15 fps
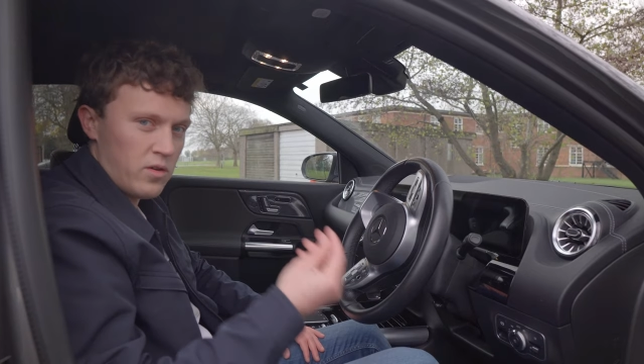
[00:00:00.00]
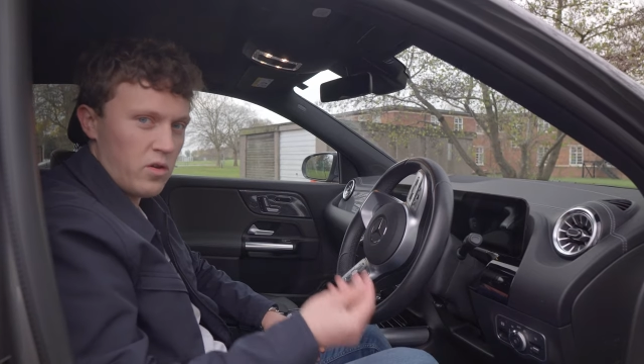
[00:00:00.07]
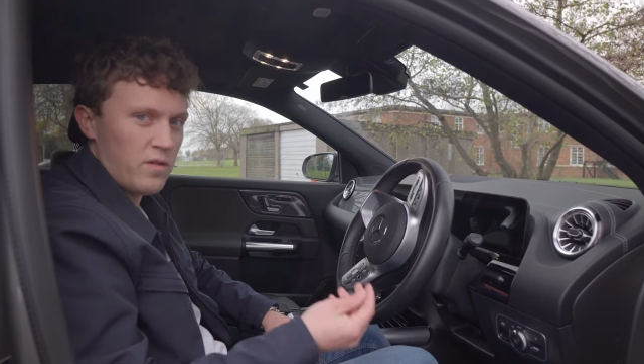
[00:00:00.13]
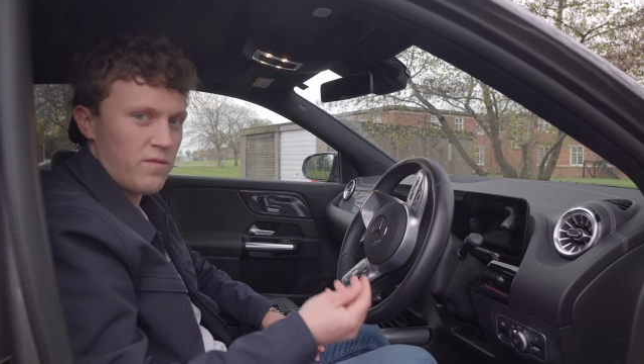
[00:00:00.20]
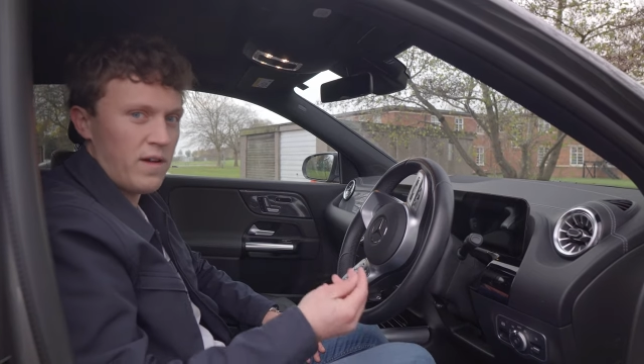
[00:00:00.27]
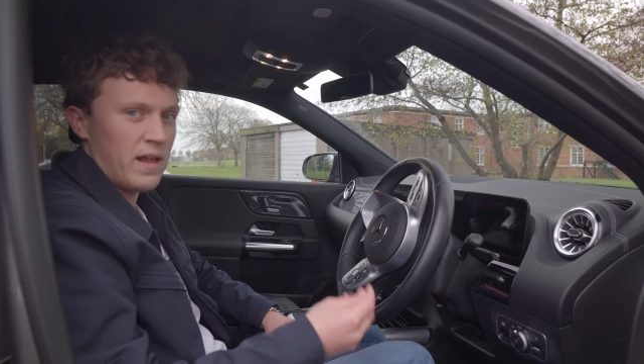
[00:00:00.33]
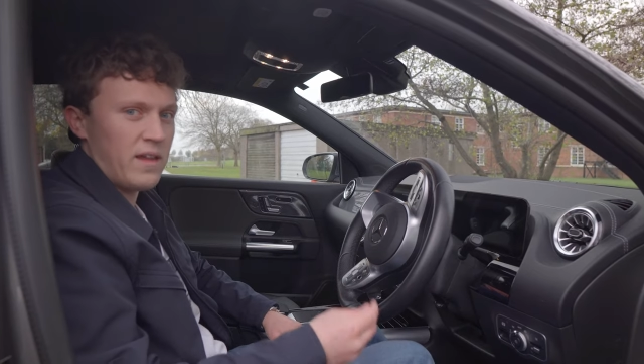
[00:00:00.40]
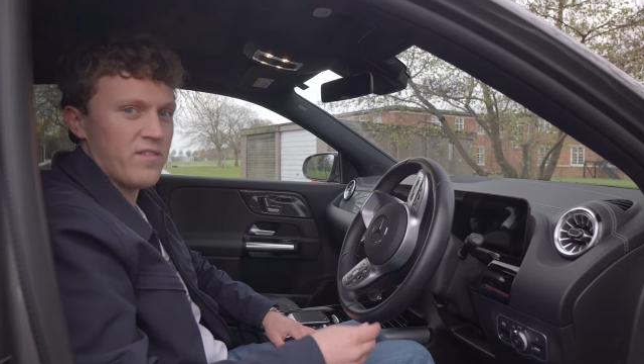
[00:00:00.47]
good
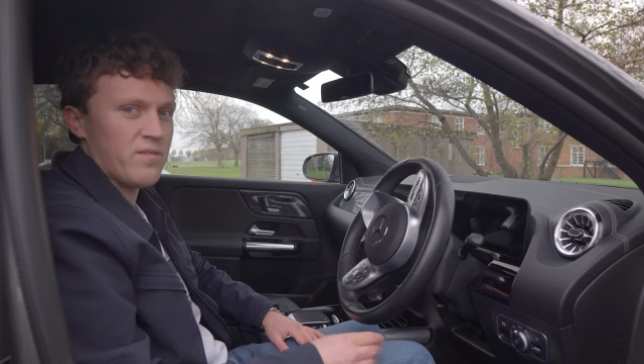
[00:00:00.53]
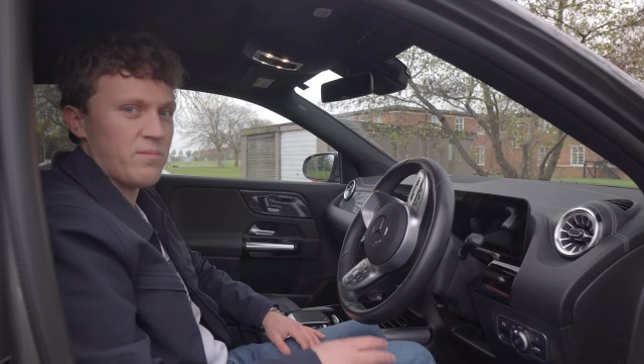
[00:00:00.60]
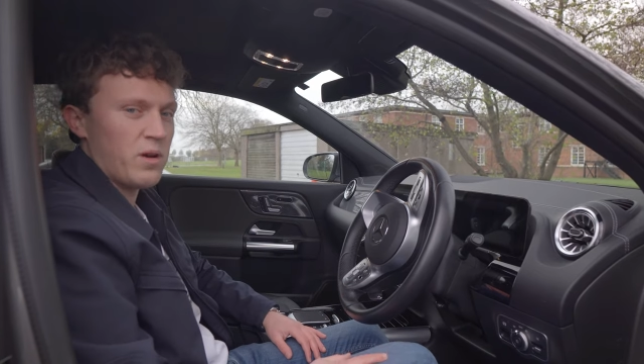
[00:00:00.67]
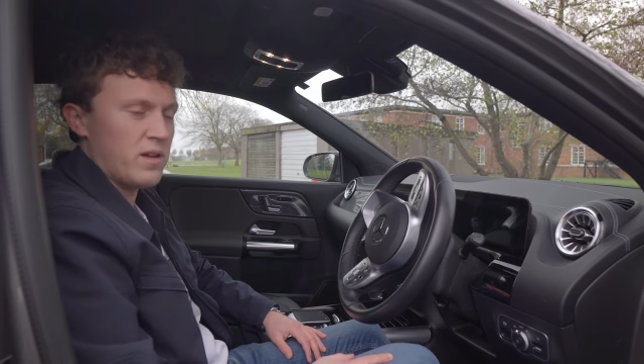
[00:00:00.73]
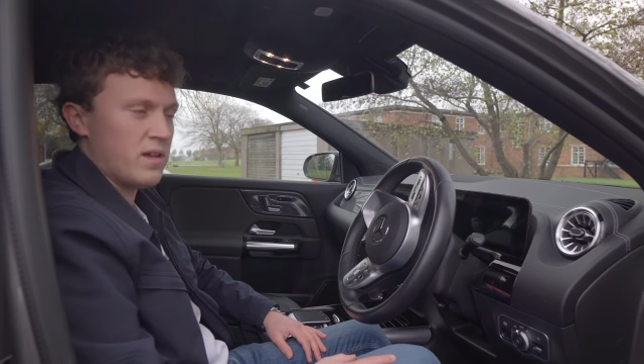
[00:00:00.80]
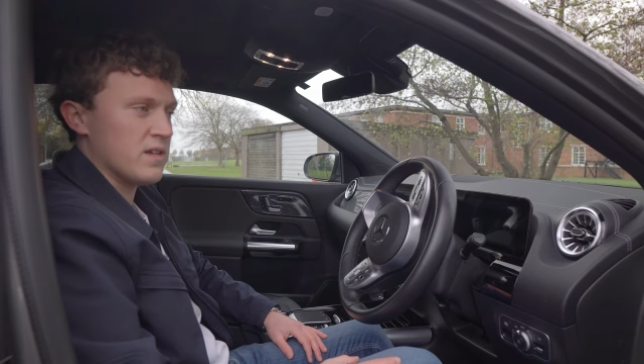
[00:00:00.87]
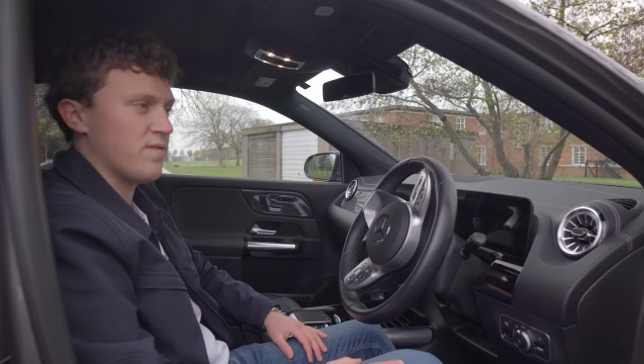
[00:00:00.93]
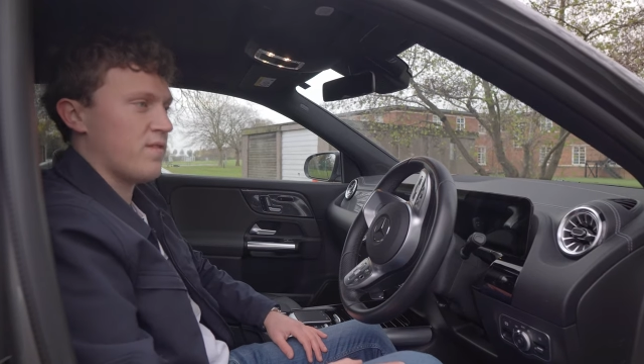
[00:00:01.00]
value for
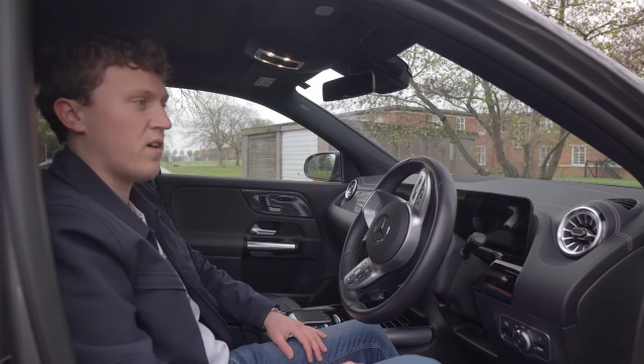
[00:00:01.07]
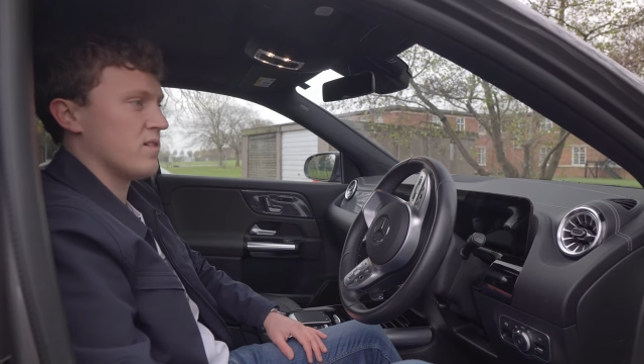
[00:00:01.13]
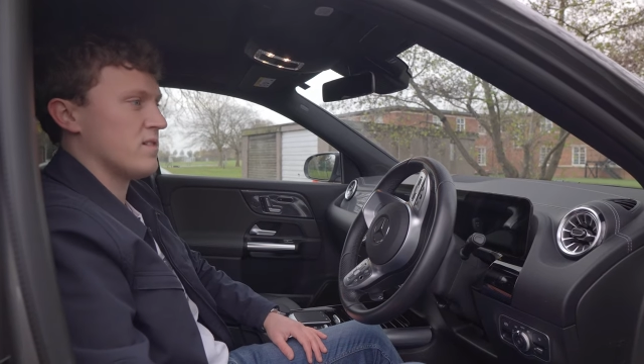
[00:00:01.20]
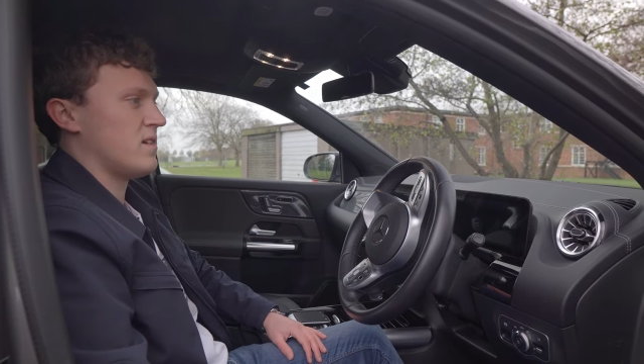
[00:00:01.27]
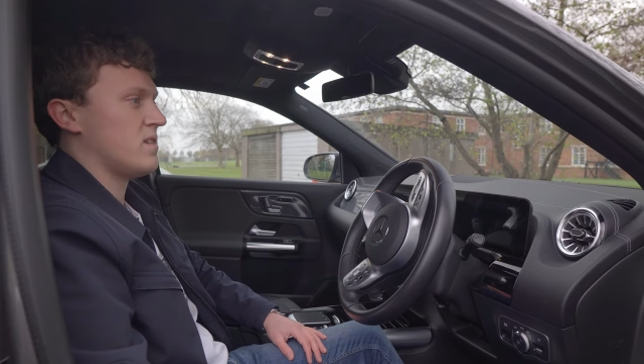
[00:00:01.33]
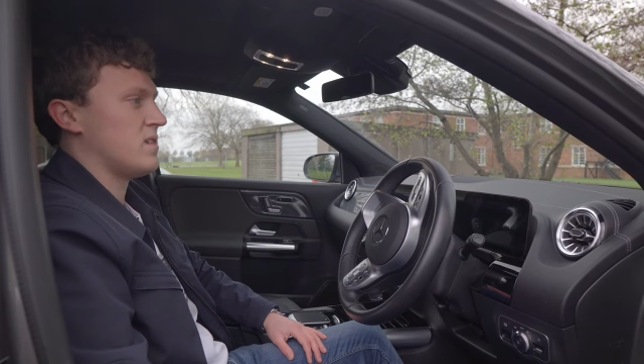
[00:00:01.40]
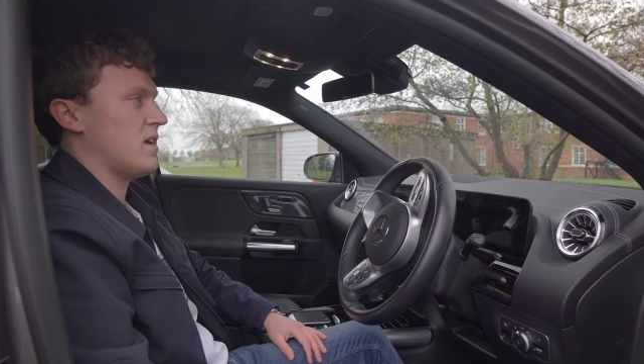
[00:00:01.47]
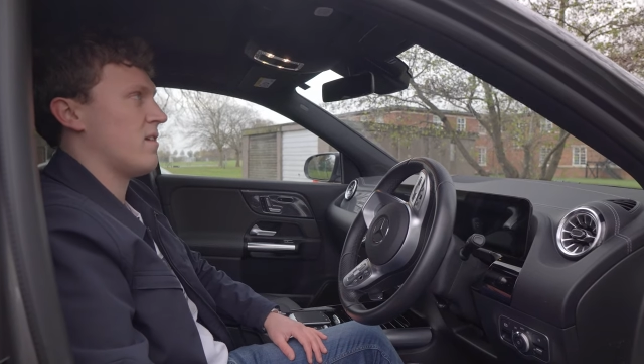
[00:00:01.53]
money as far as the
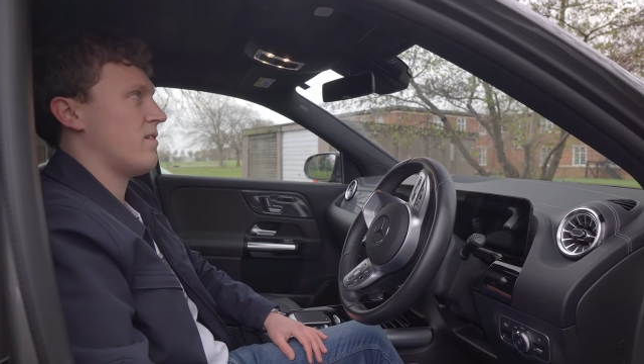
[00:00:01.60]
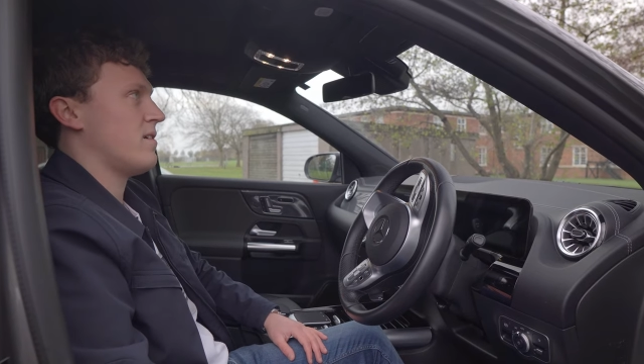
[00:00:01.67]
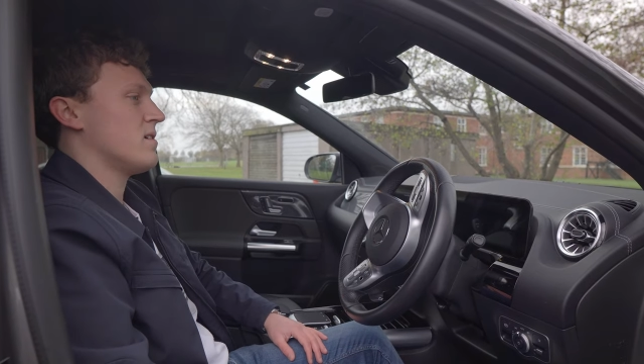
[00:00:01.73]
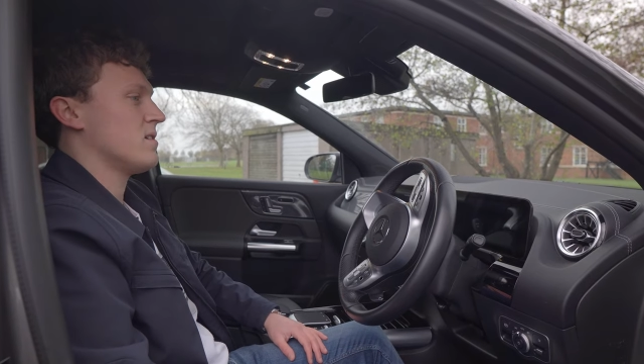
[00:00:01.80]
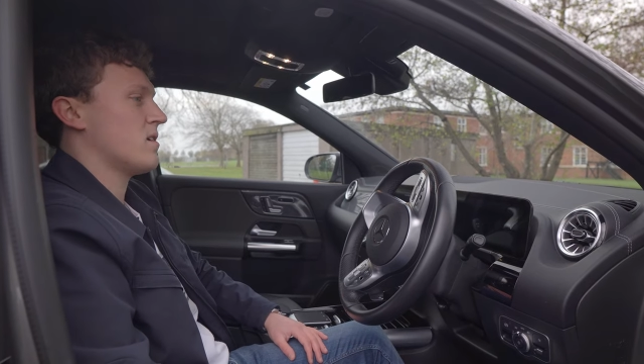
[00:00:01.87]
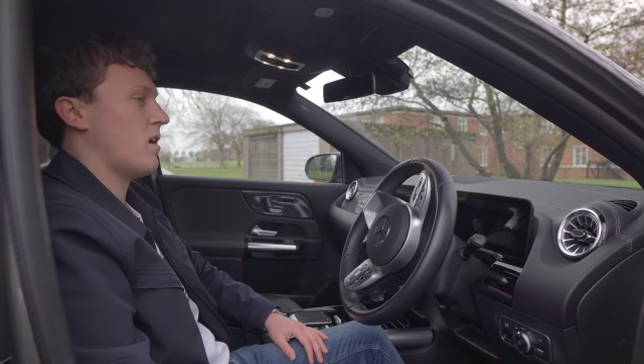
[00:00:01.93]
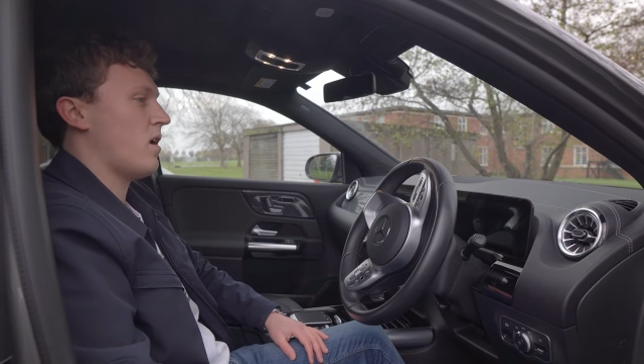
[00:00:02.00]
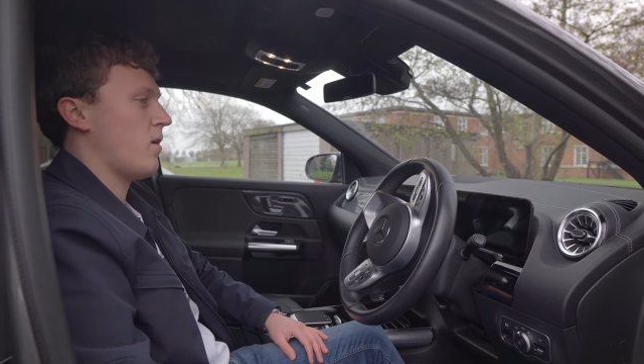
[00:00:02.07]

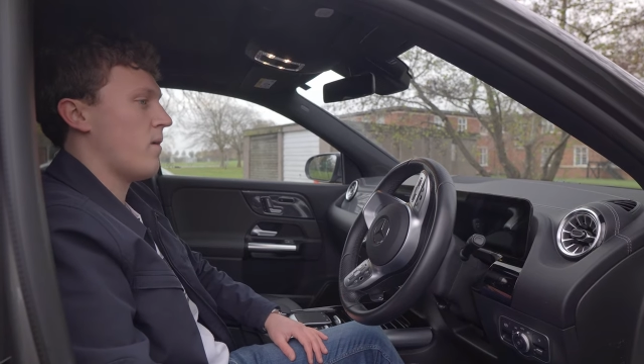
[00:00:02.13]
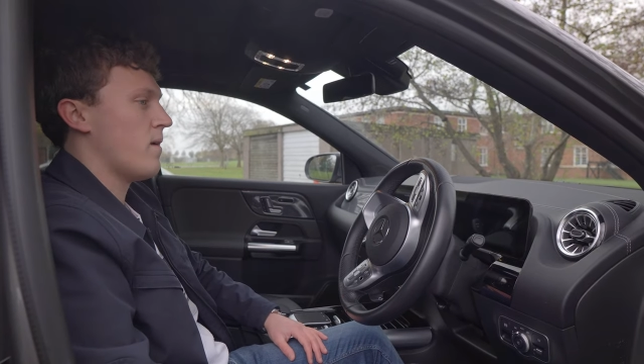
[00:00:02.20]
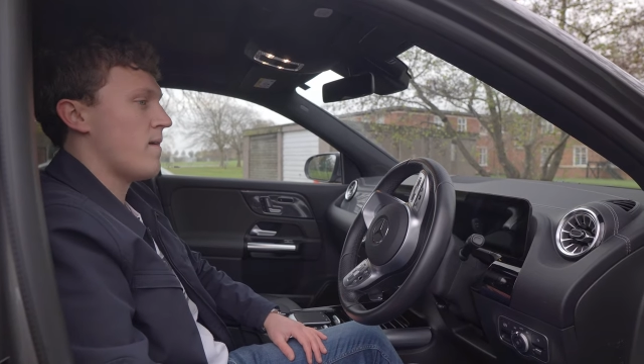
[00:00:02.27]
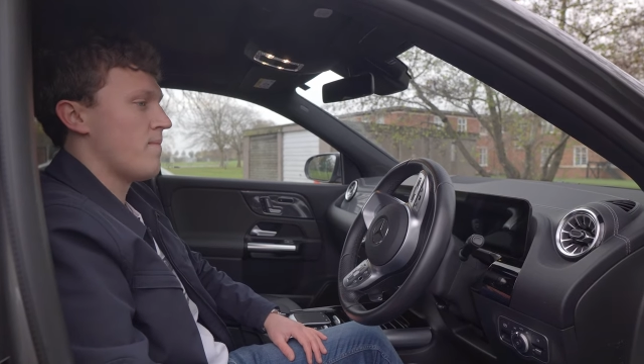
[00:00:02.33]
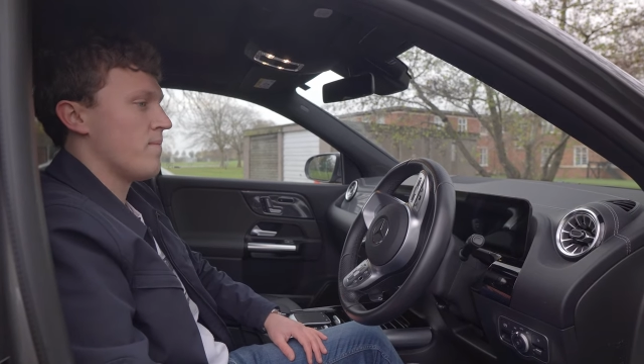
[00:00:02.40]
interiors go.